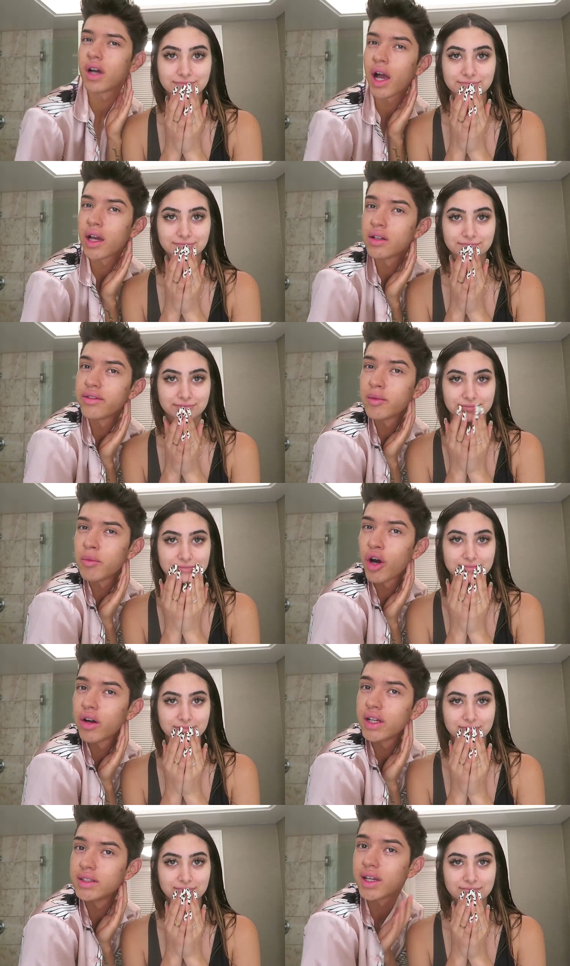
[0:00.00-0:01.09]
Speaker 1: kind of am
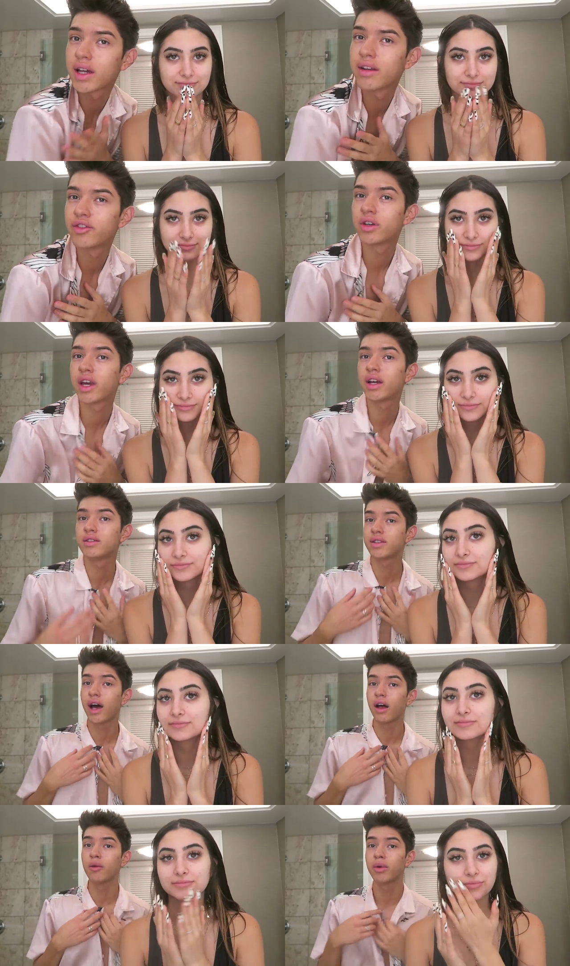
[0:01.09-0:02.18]
already tan if you can't
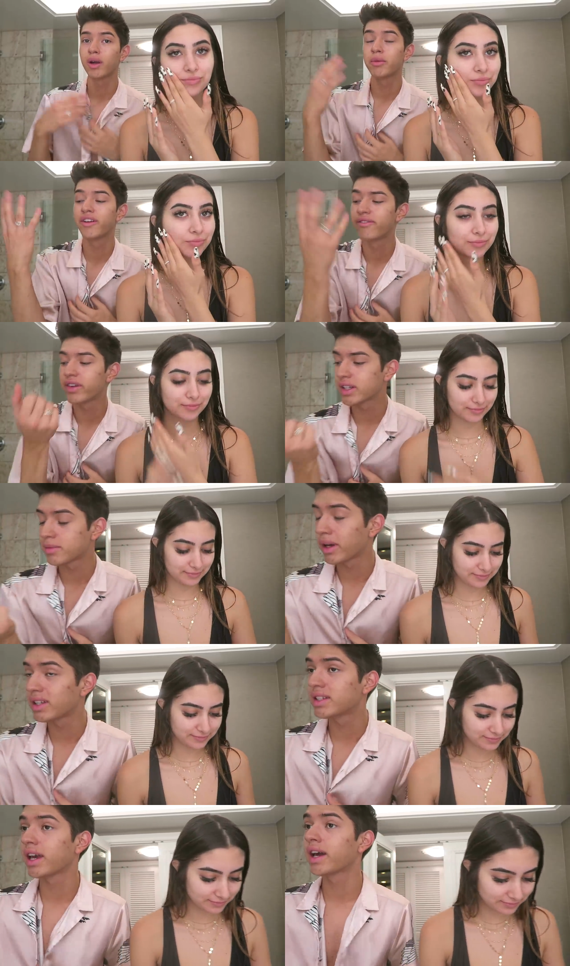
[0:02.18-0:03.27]
tell, but I'm gonna fix my
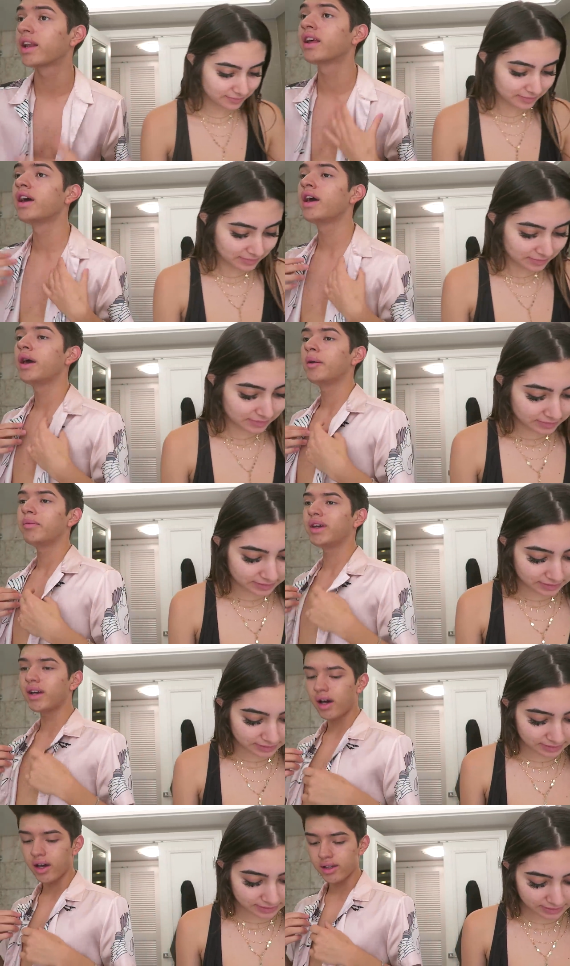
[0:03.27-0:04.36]
tan.
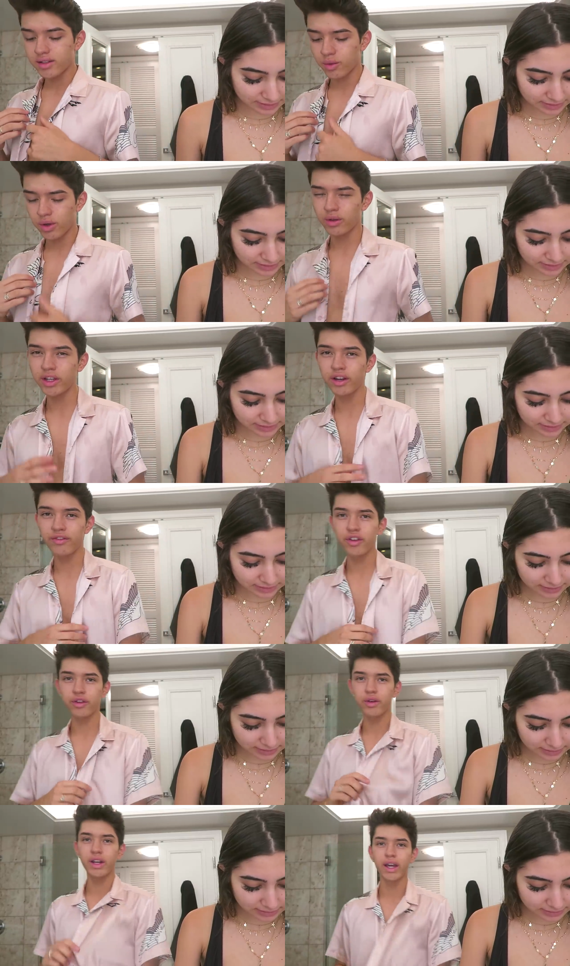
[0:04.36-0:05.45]
Because we're only here for
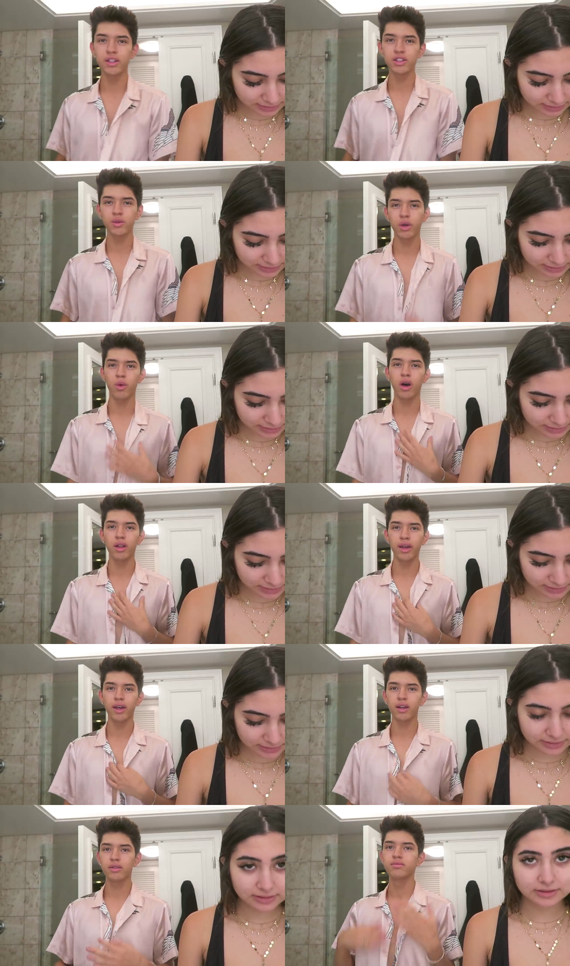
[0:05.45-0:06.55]
three days, so we want like
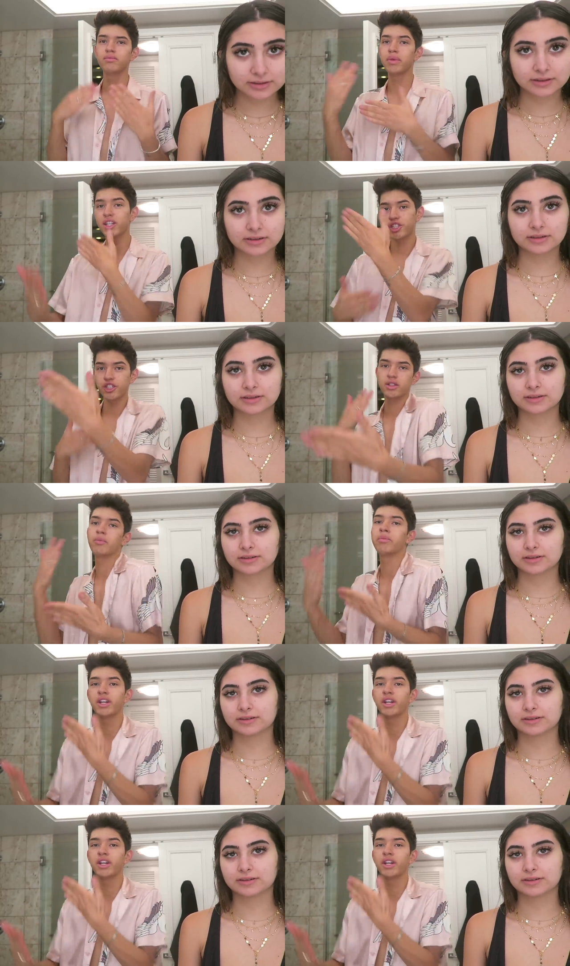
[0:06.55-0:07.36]
pictures on